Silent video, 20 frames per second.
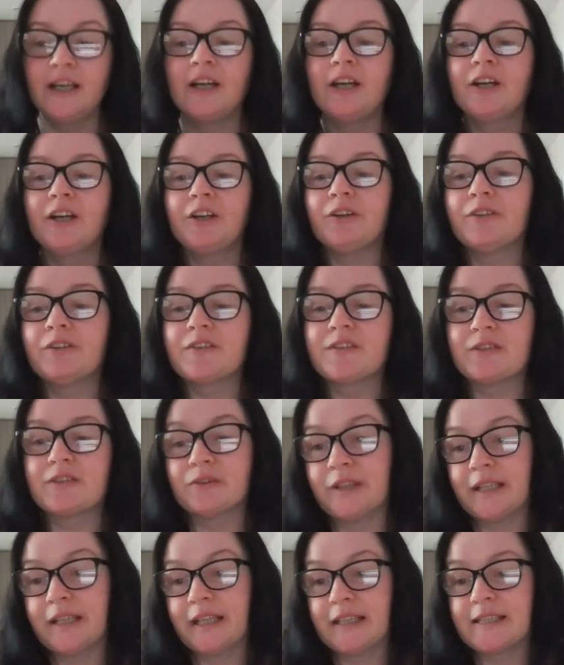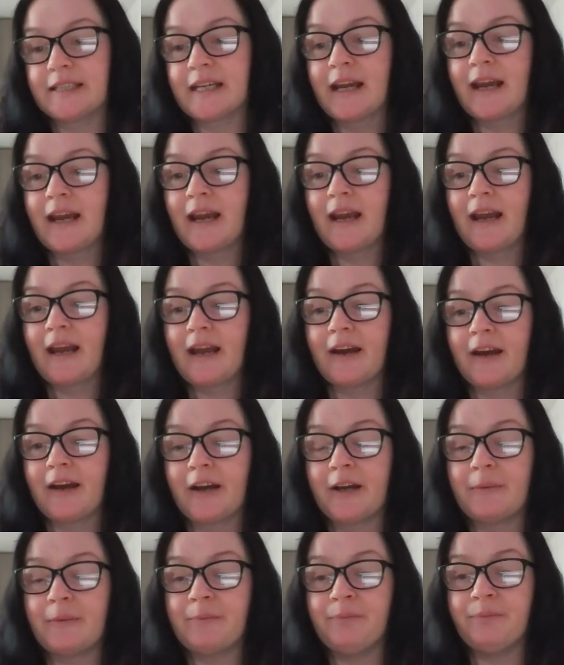used to it.
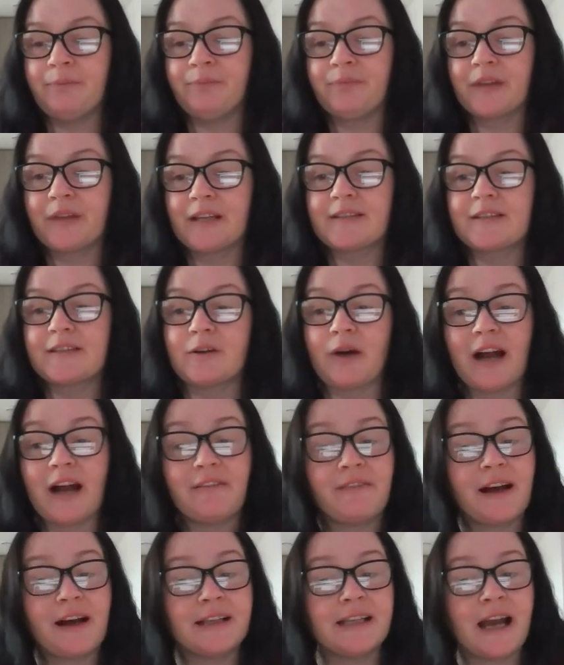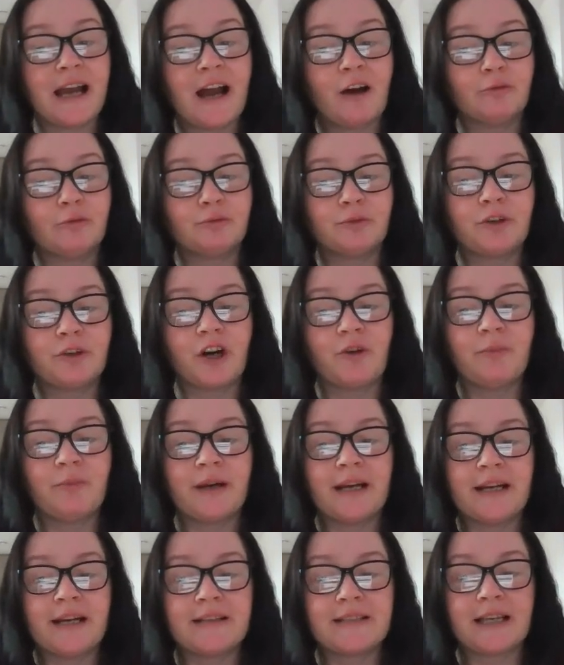So Avada,
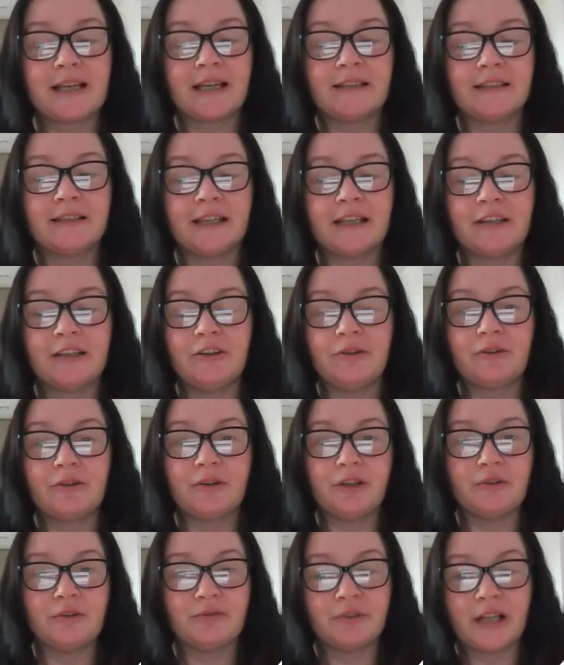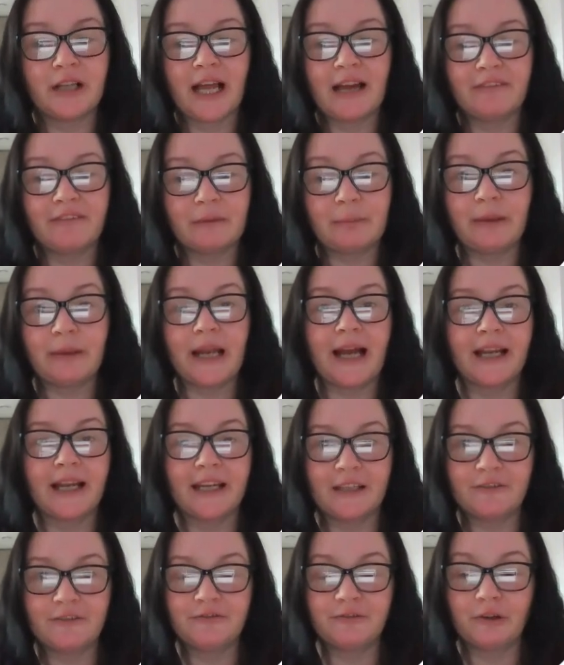WooCommerce, and then you will have a
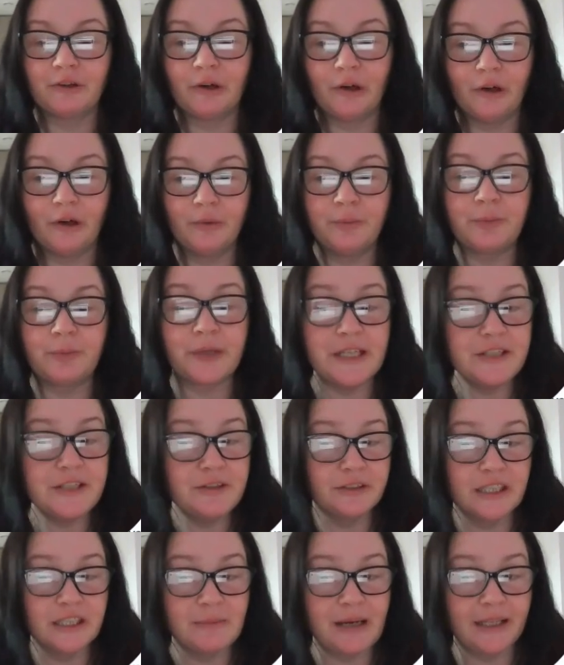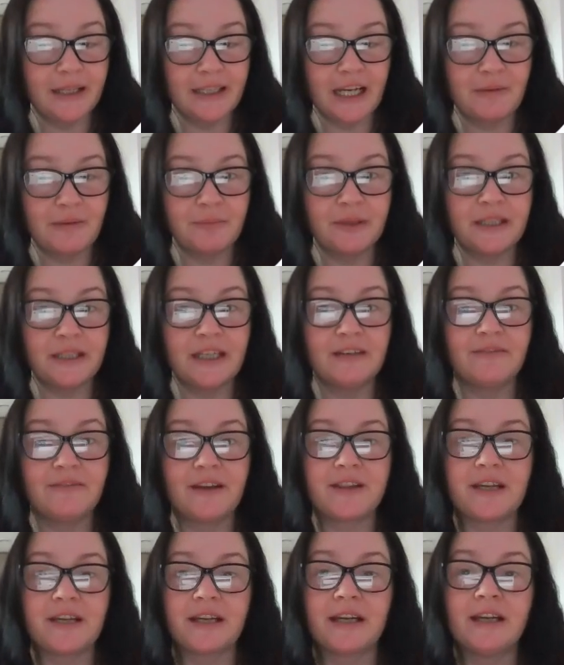plugin for print-on-demand company,
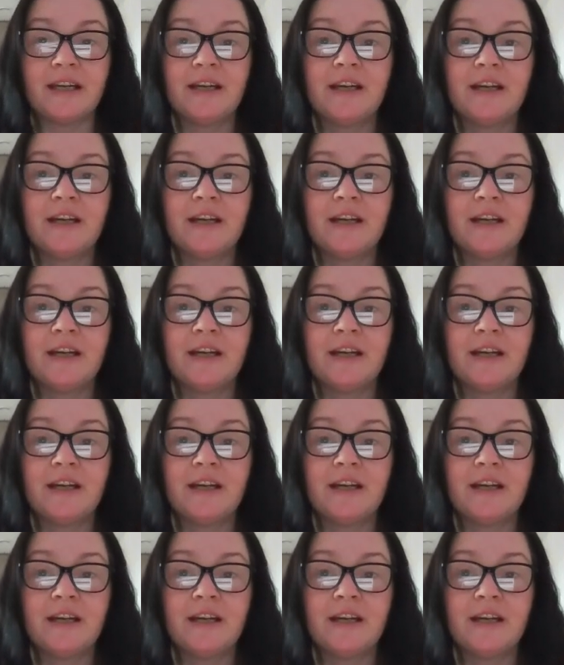whether